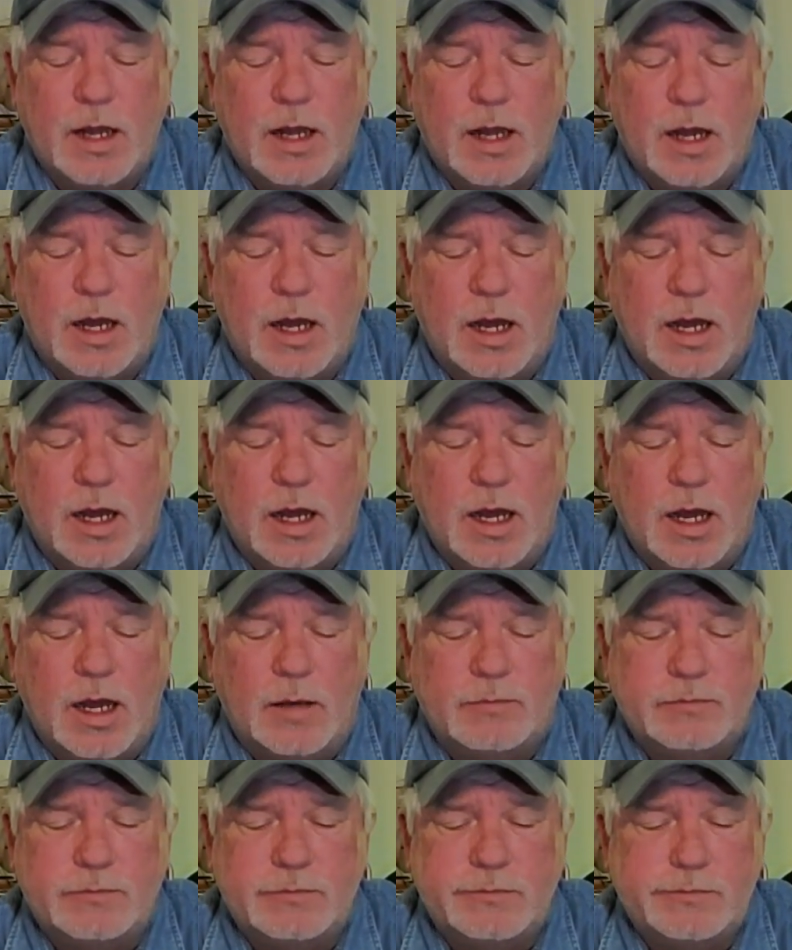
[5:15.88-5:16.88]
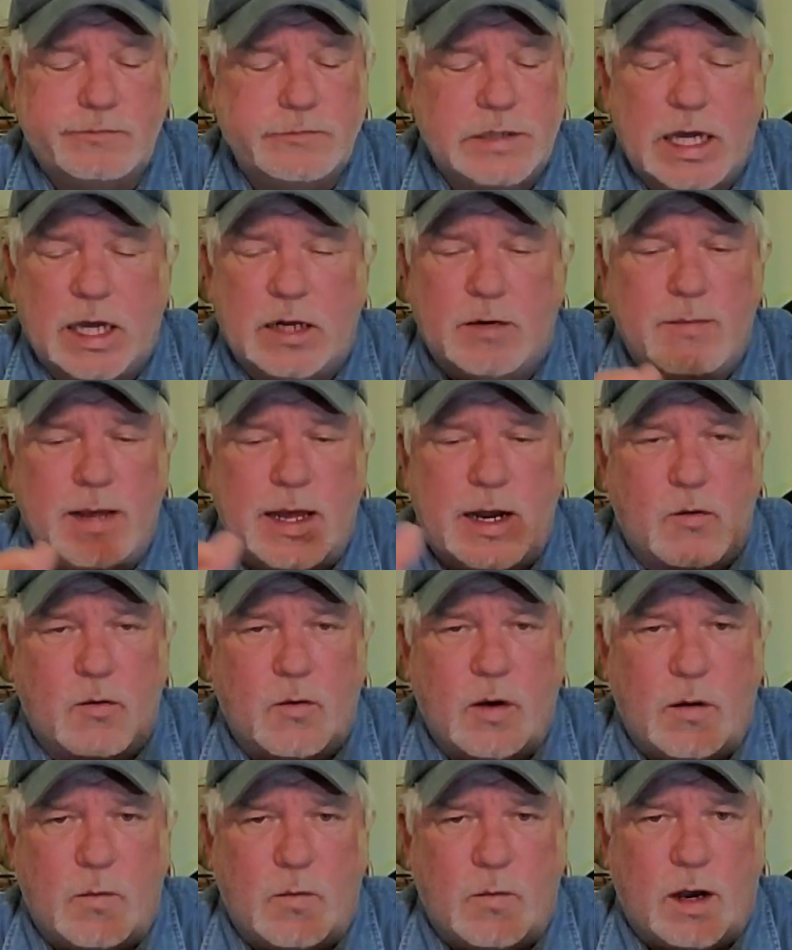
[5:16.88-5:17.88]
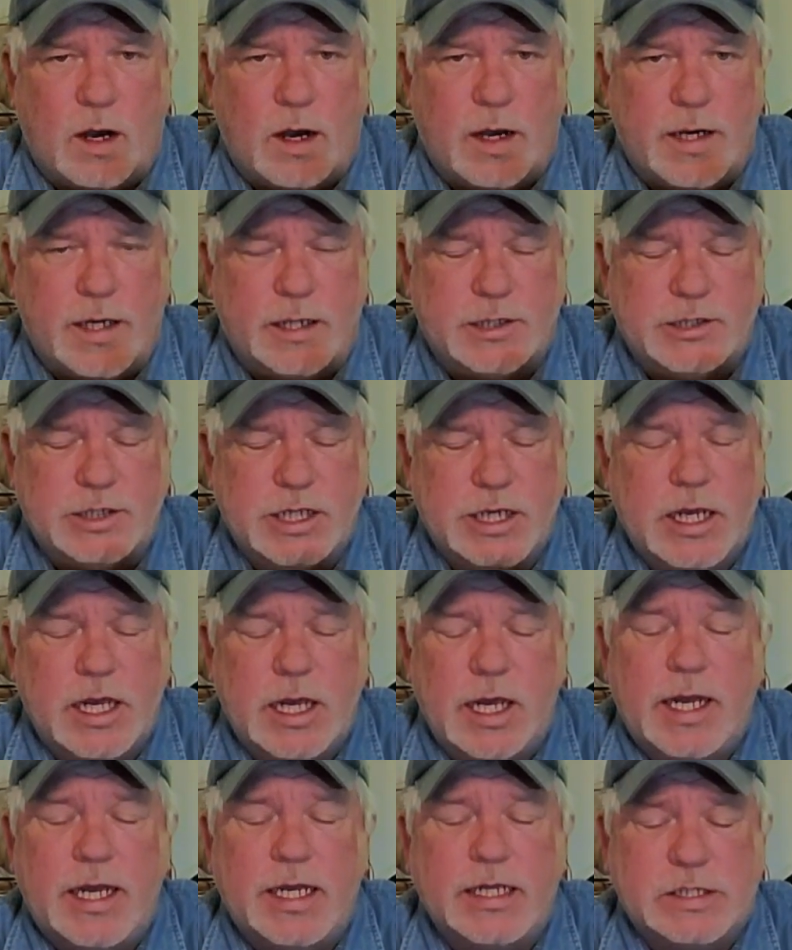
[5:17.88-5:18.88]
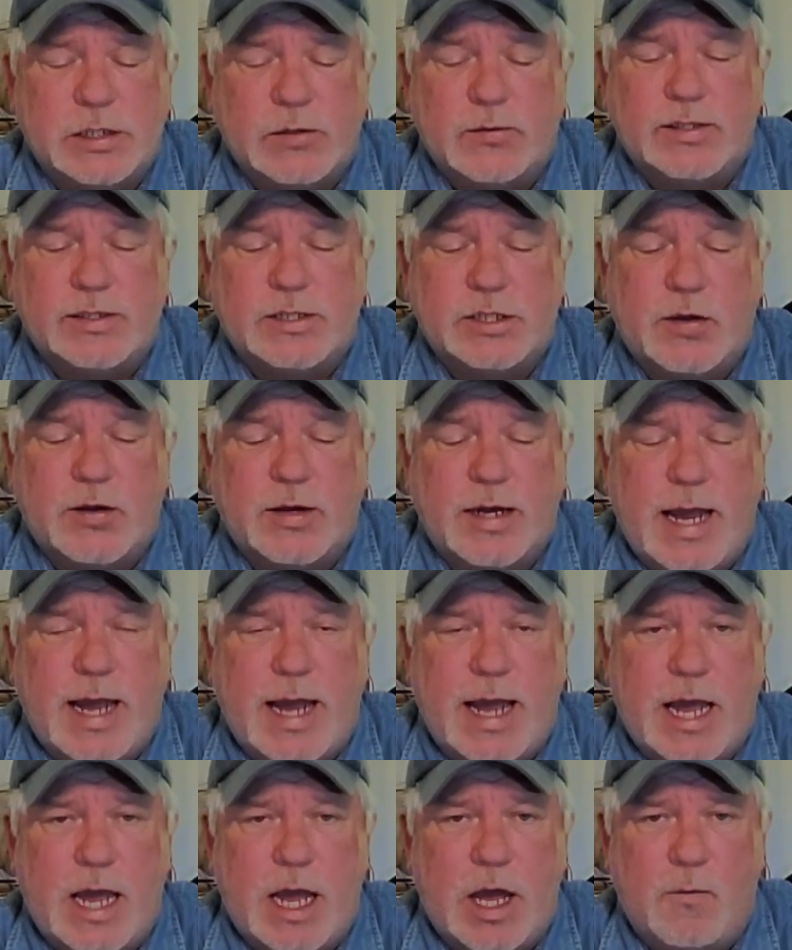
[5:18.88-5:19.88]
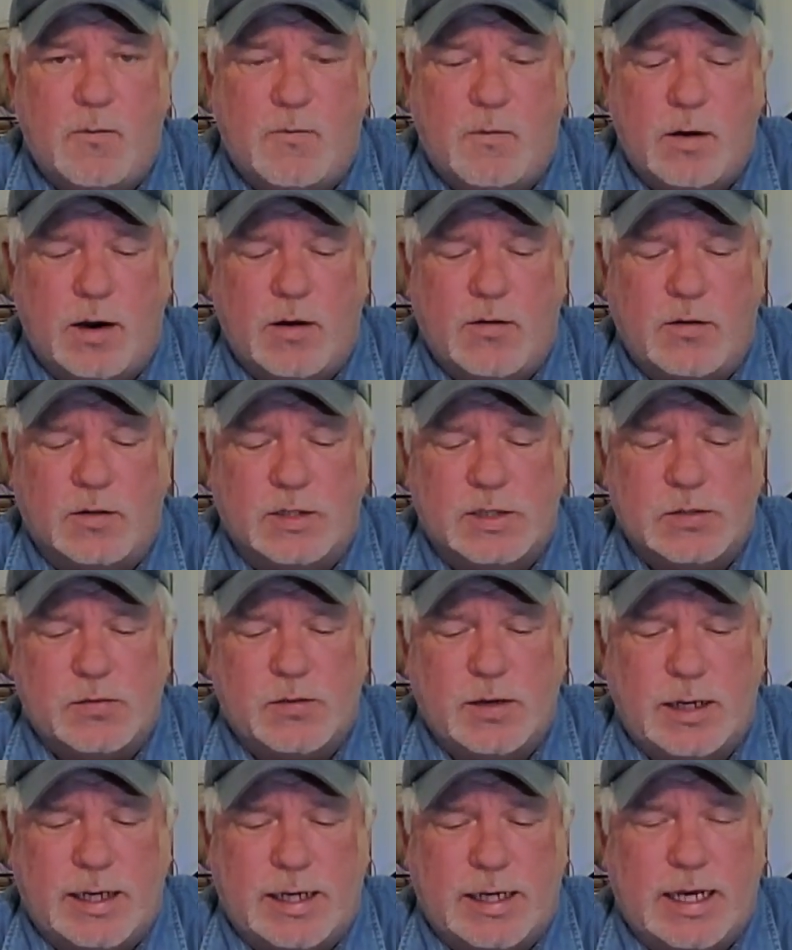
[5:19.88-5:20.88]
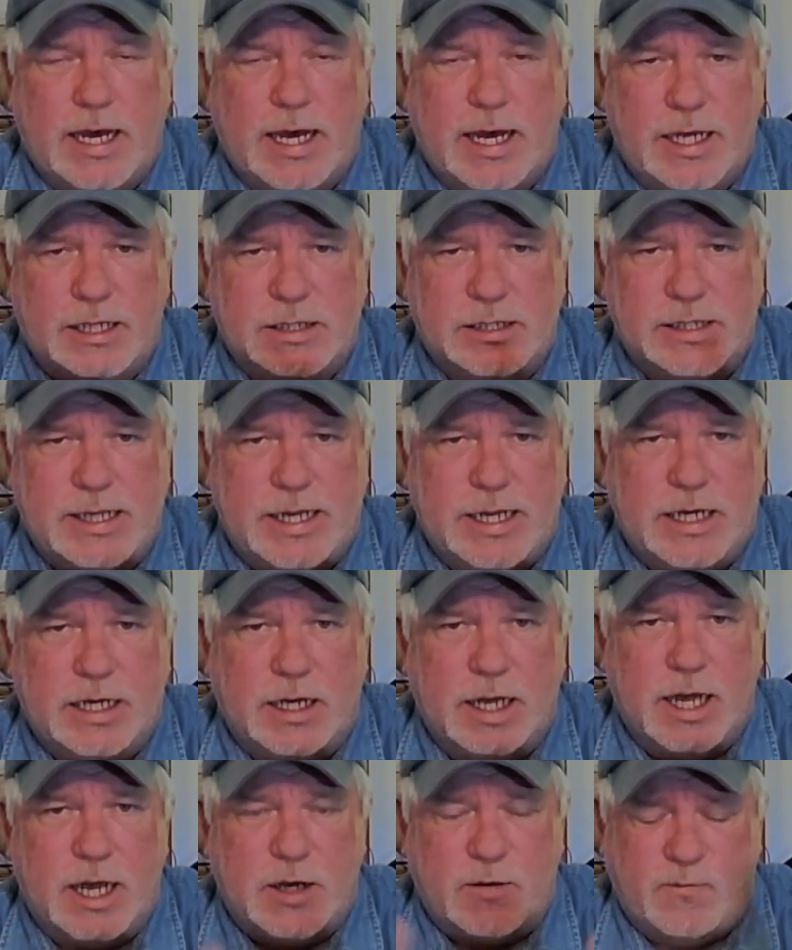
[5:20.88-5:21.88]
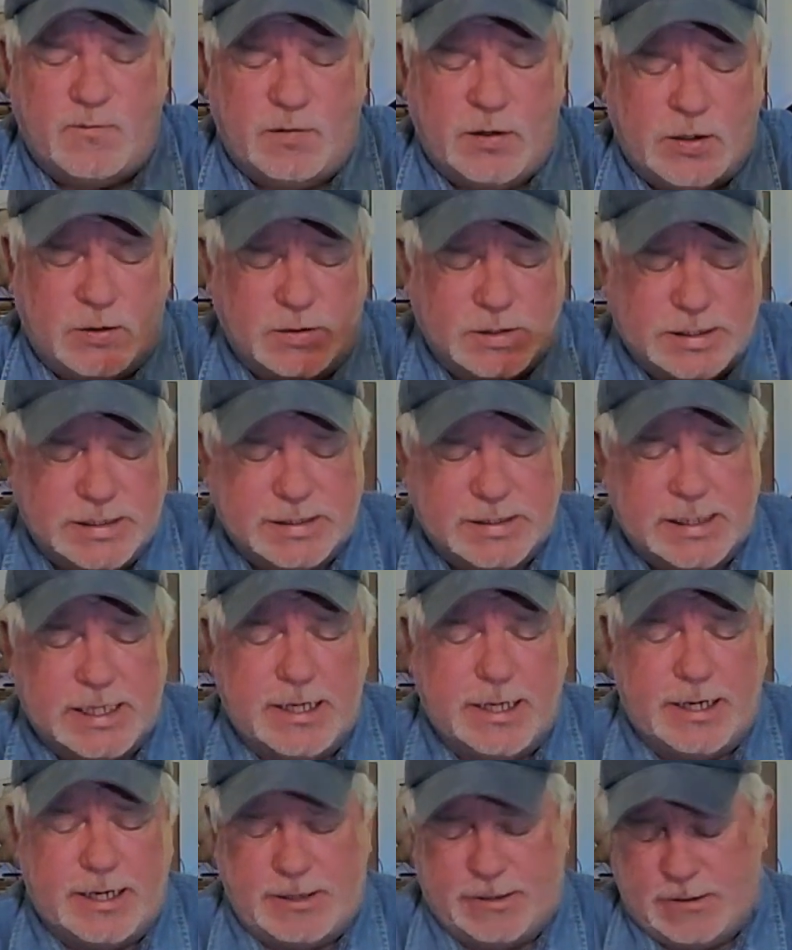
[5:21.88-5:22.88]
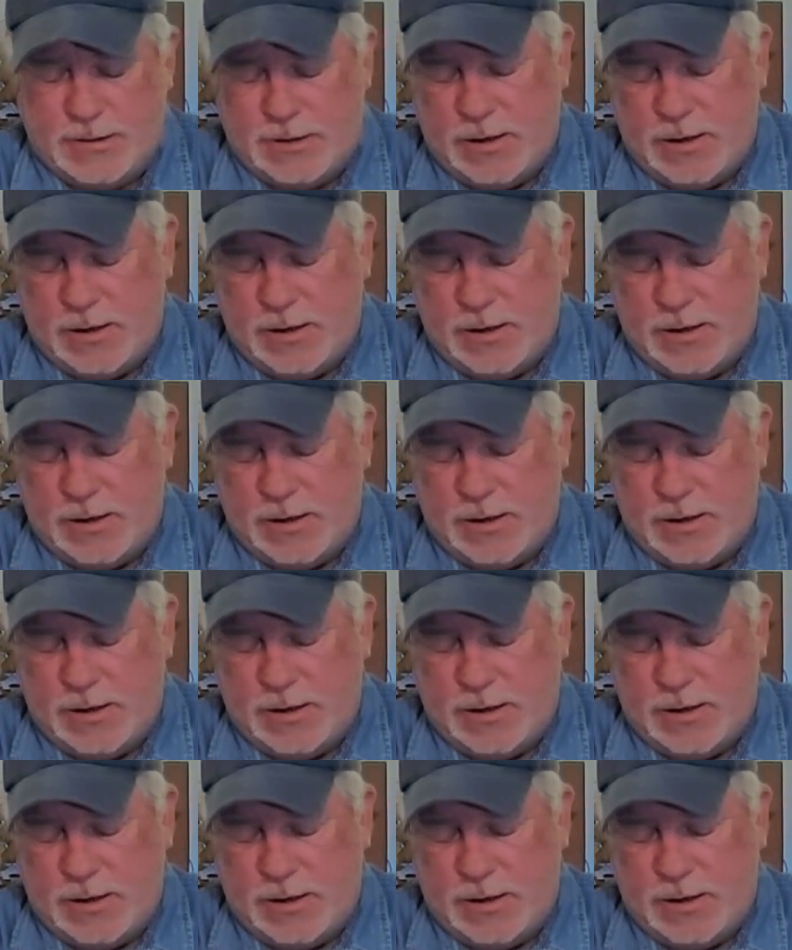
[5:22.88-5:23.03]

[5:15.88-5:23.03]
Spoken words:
doesn't matter what wattage, it's always good to have one of those really nice inline fuses in it.